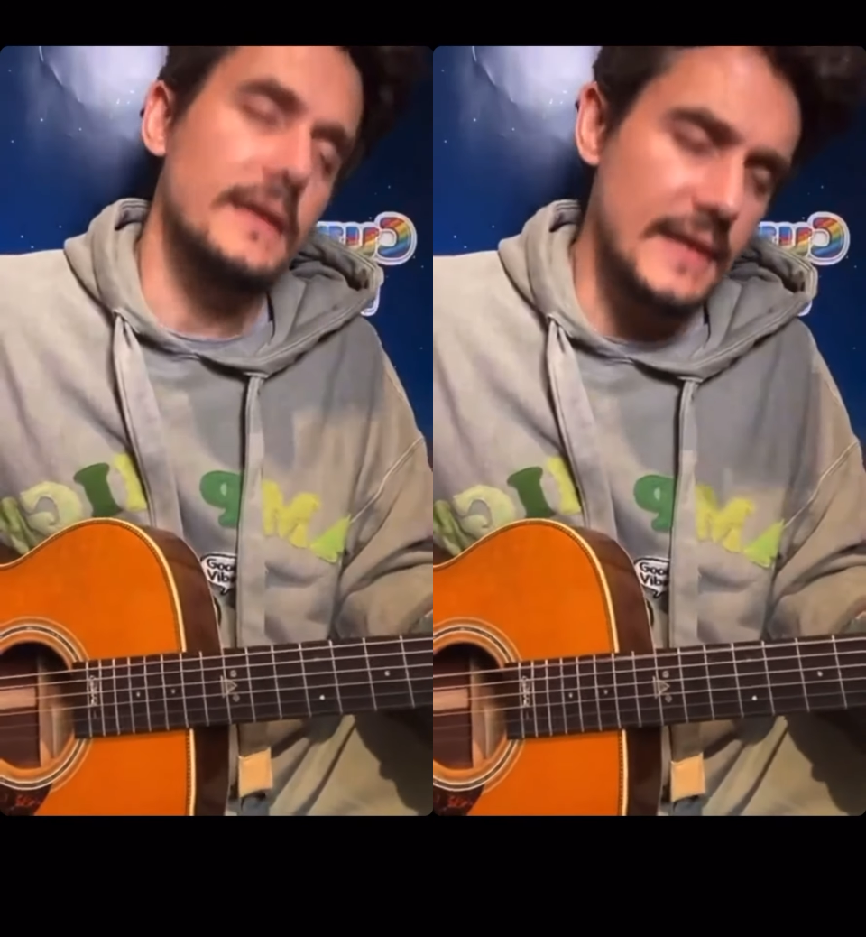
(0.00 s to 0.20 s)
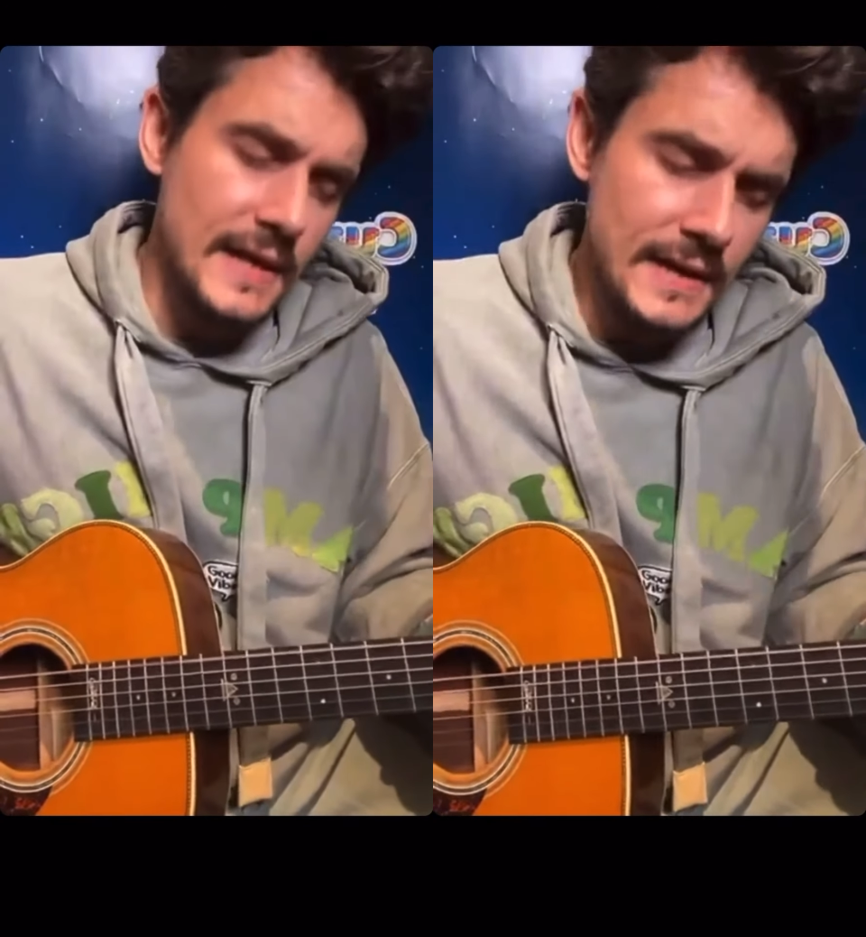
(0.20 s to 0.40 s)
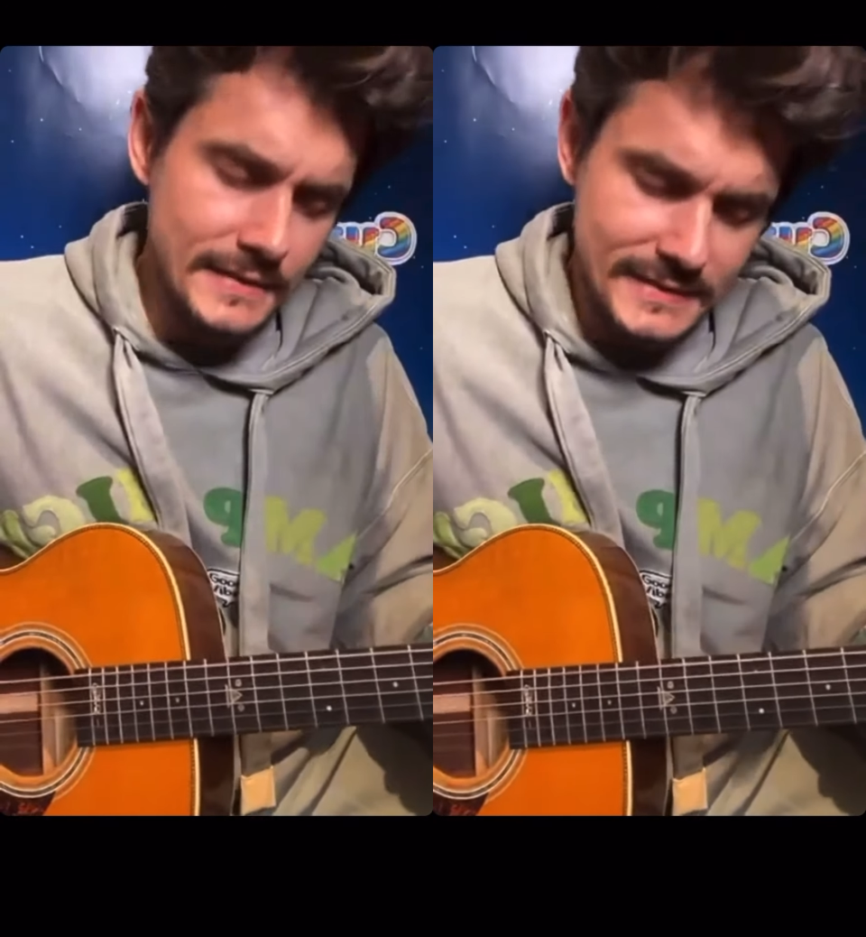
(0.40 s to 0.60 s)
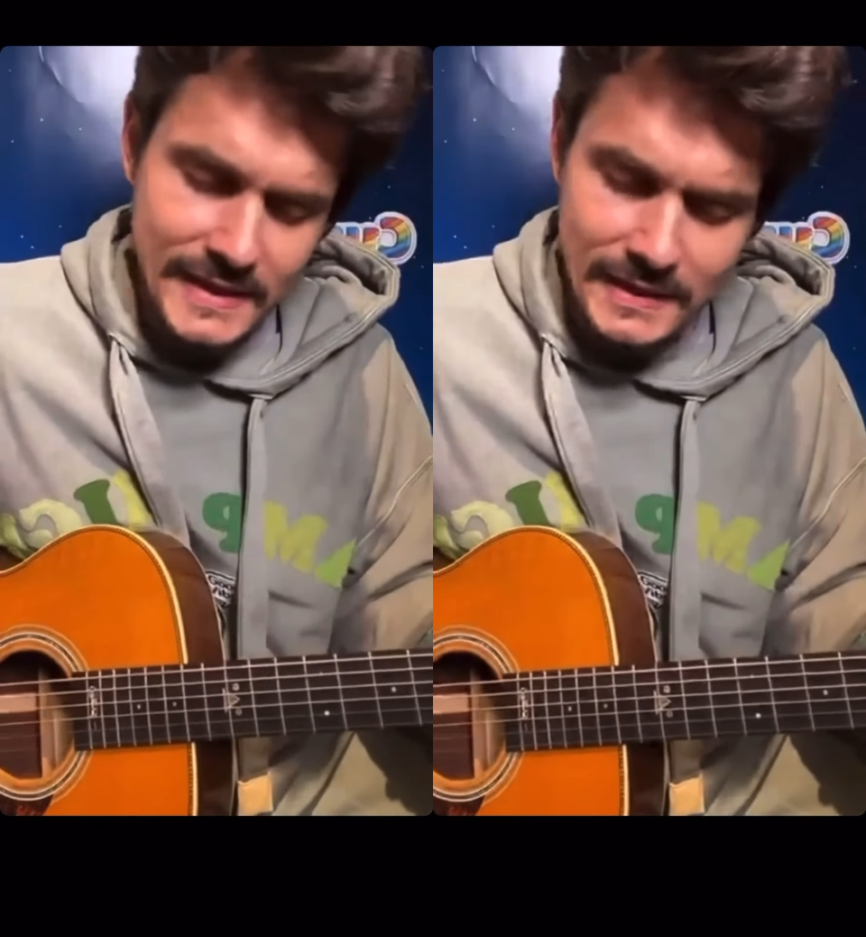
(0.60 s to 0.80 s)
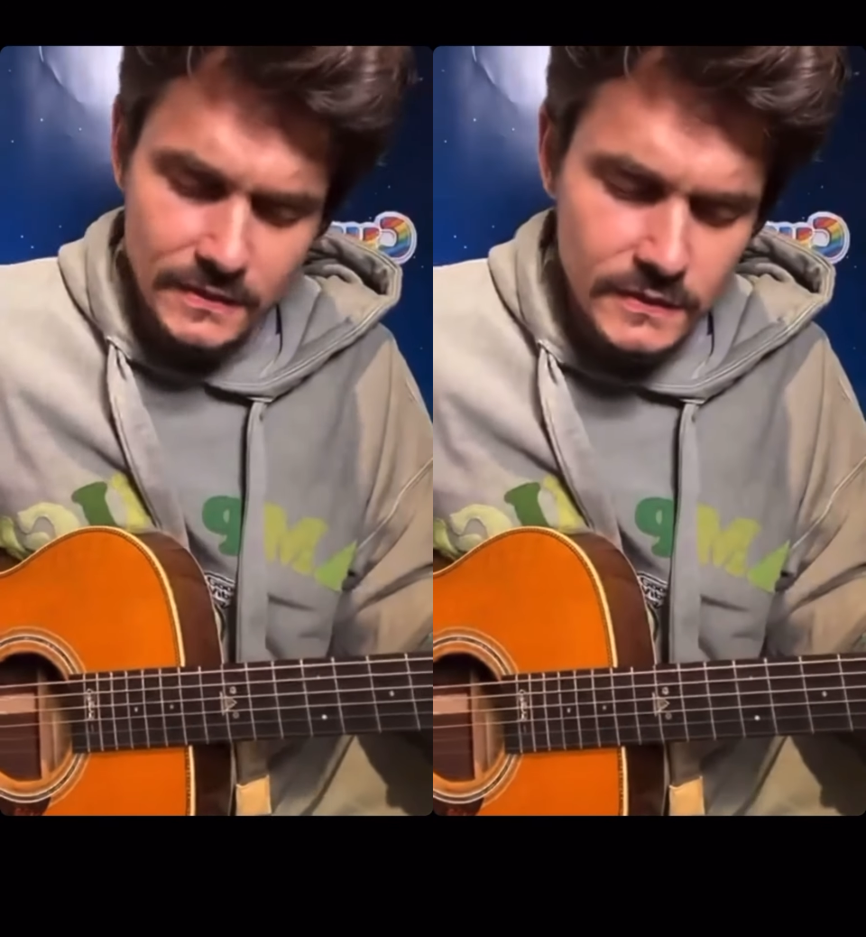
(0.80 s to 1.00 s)
can't
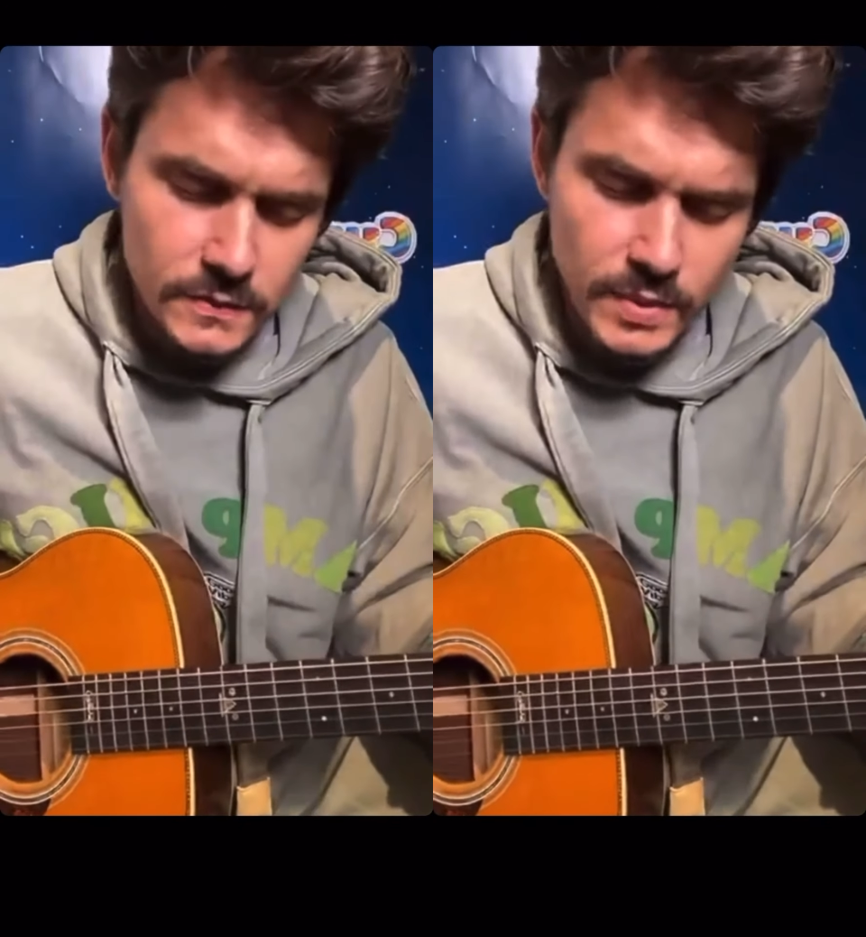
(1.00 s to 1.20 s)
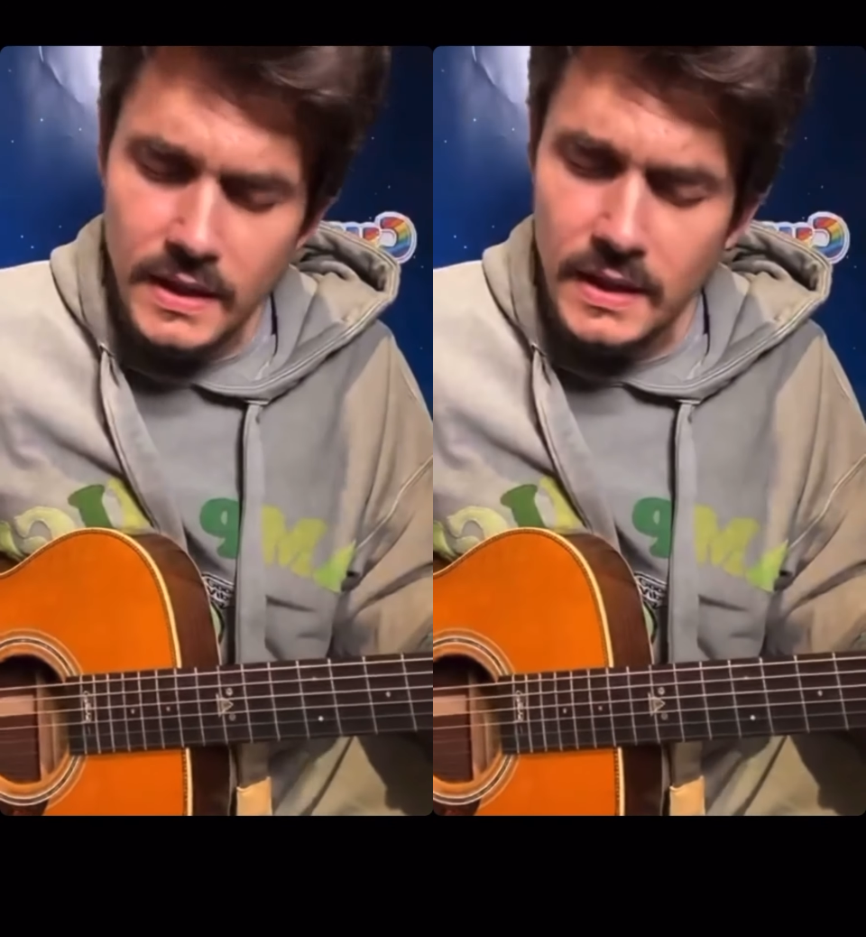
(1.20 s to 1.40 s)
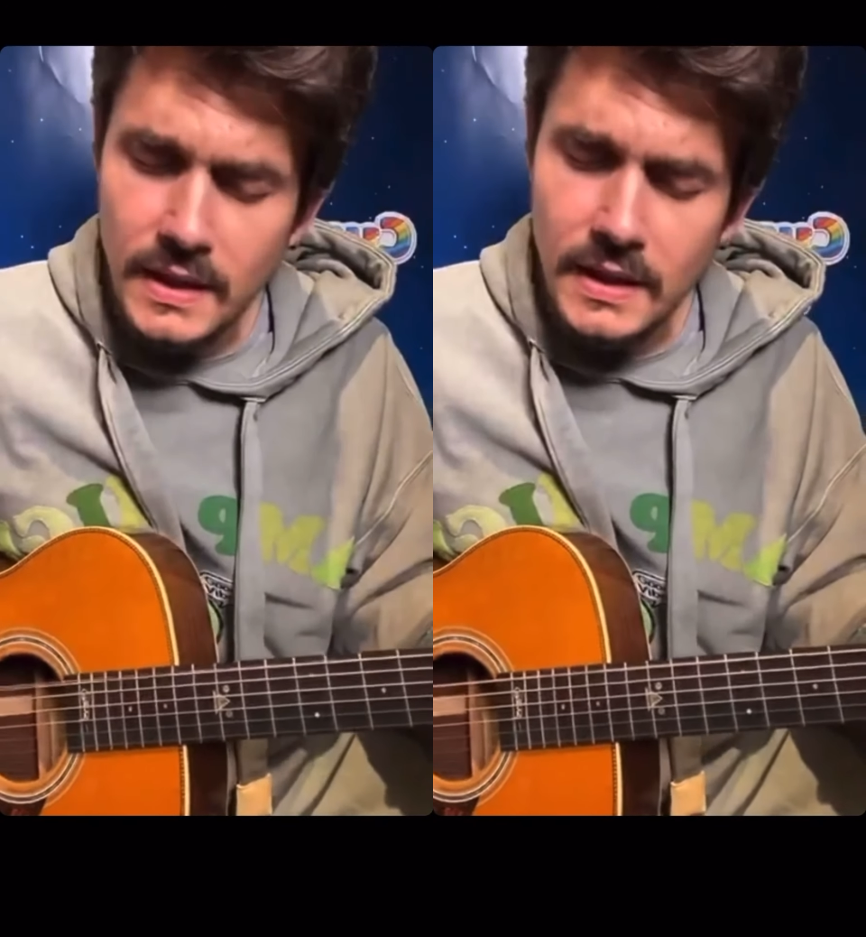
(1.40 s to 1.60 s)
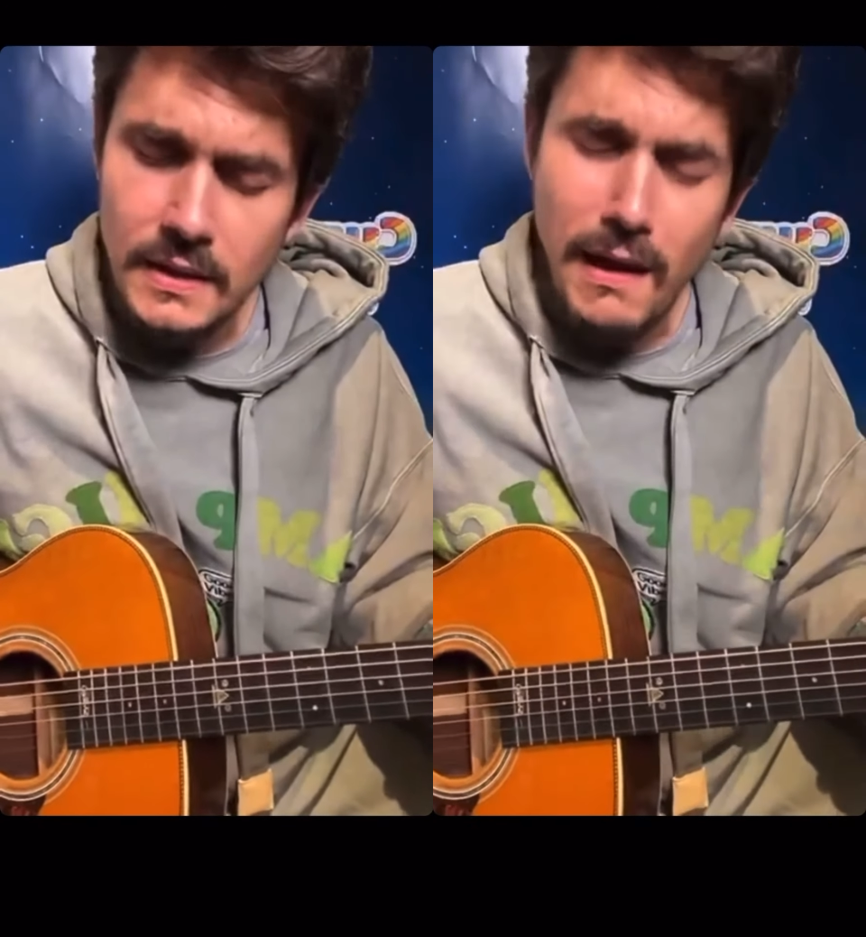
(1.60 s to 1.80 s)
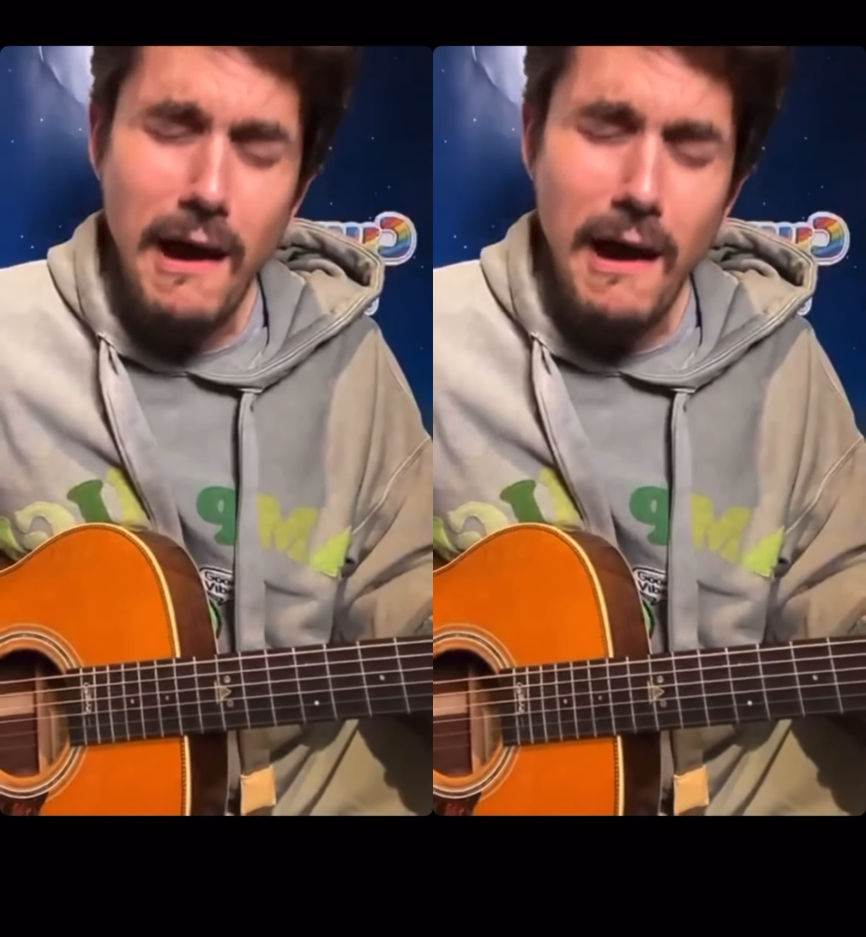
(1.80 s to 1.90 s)
take the speed